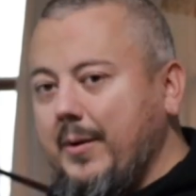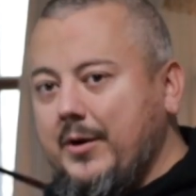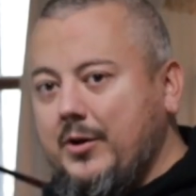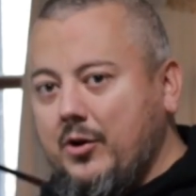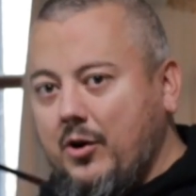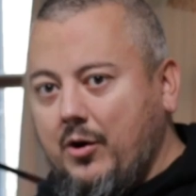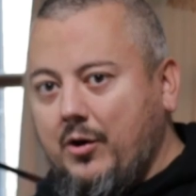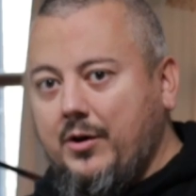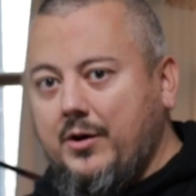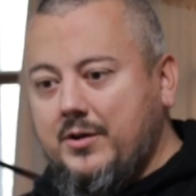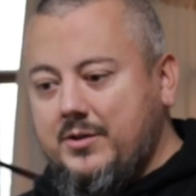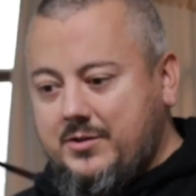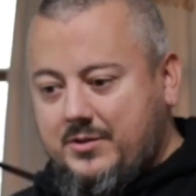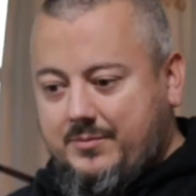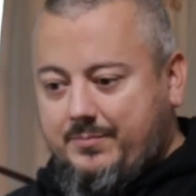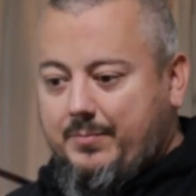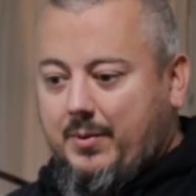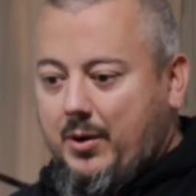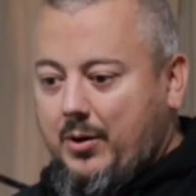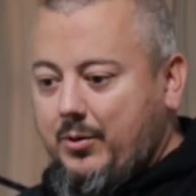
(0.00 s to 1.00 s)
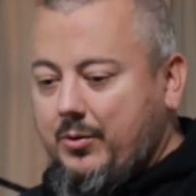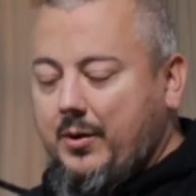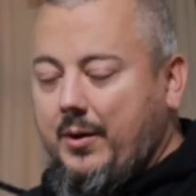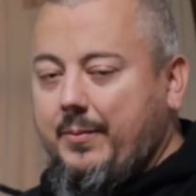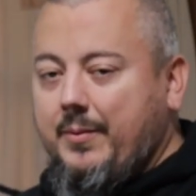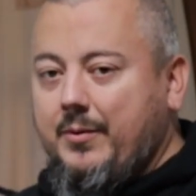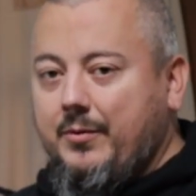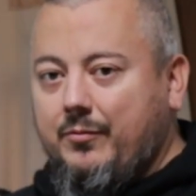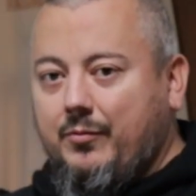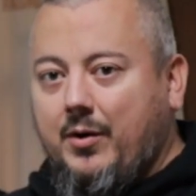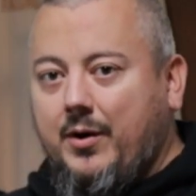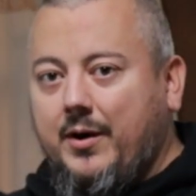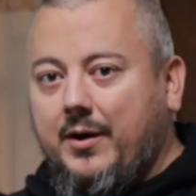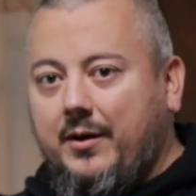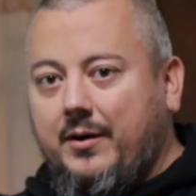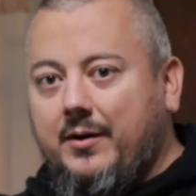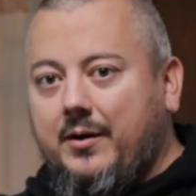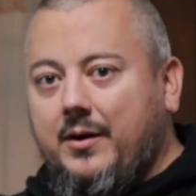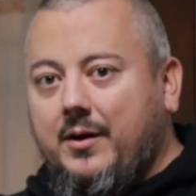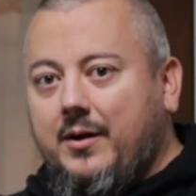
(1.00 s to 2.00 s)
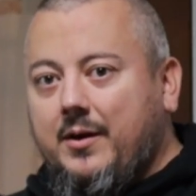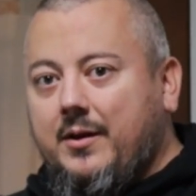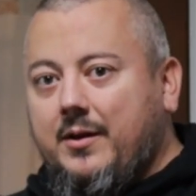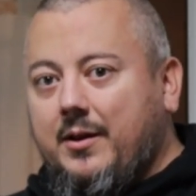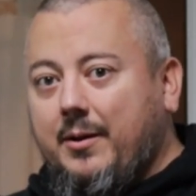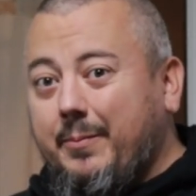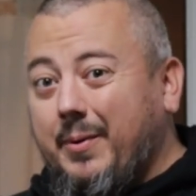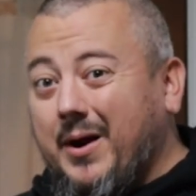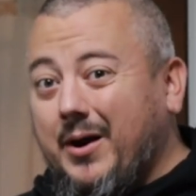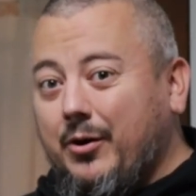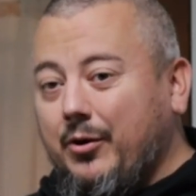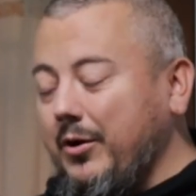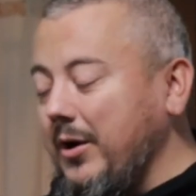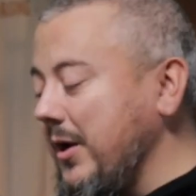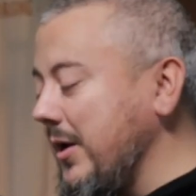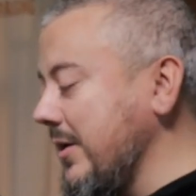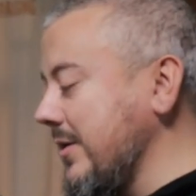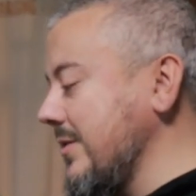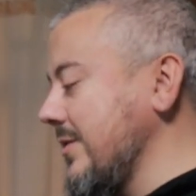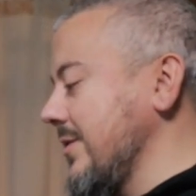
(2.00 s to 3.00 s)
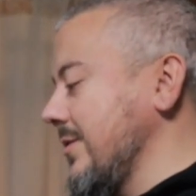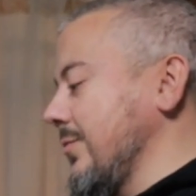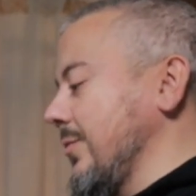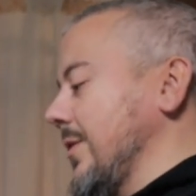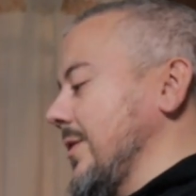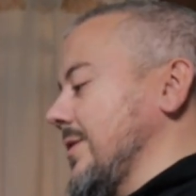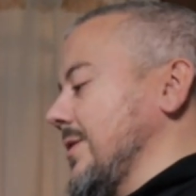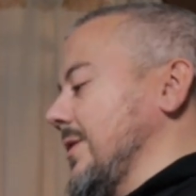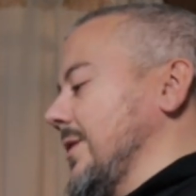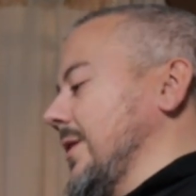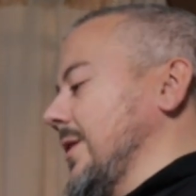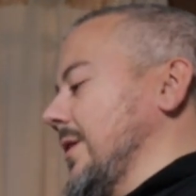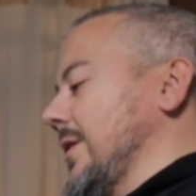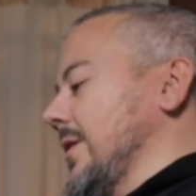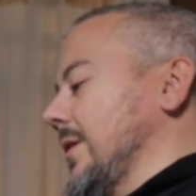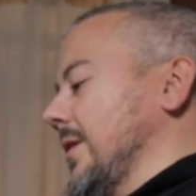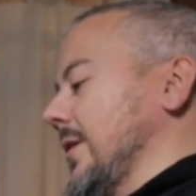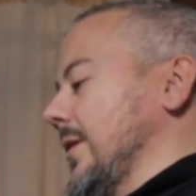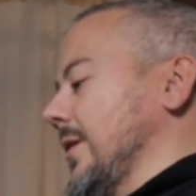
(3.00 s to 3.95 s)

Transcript: my target bow, I've been running the biter knocks recently